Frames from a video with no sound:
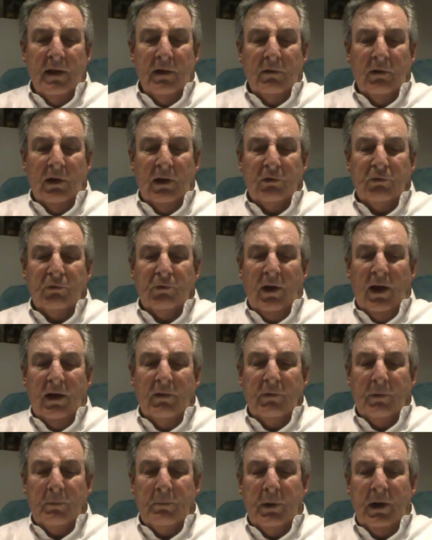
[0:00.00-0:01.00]
Race
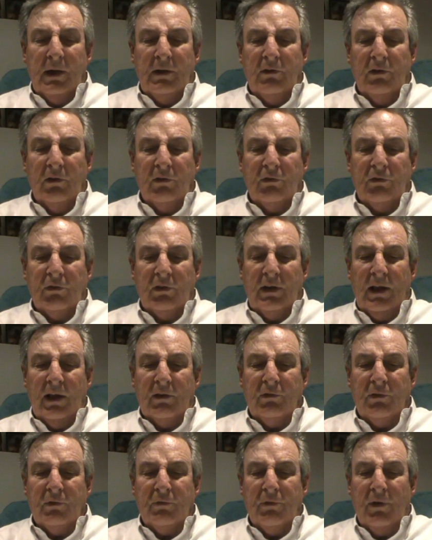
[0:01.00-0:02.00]
5, Apprentice
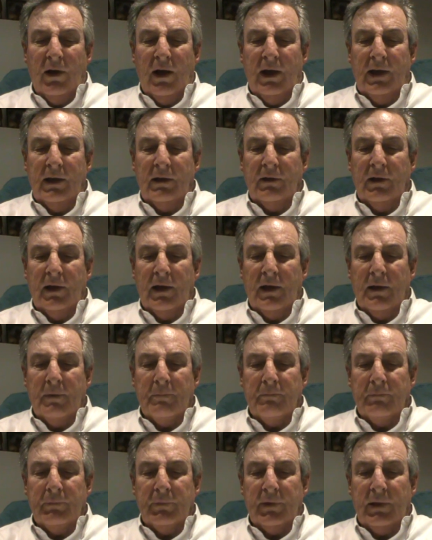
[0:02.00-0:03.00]
Classified,
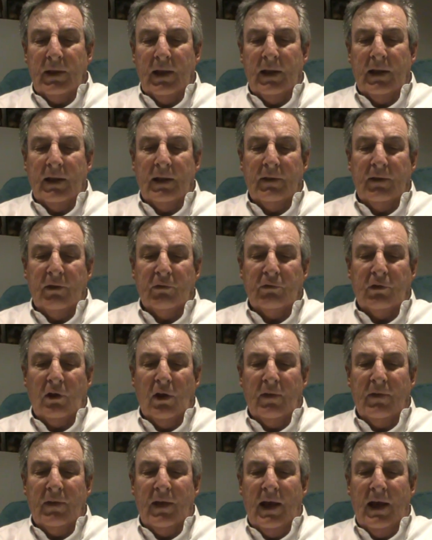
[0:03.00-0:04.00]
the
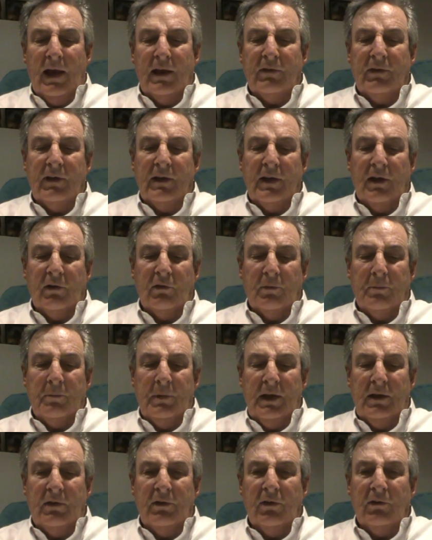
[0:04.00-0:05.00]
1,800
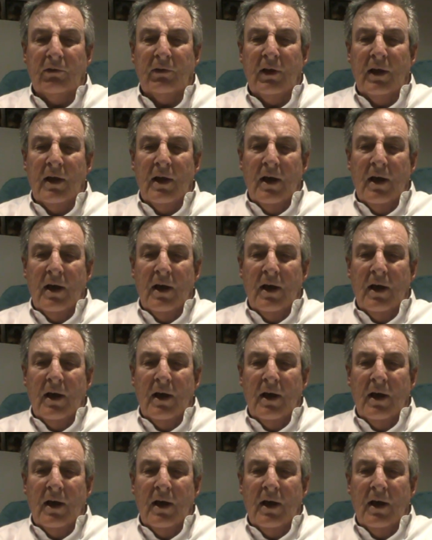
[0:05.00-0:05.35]
metres.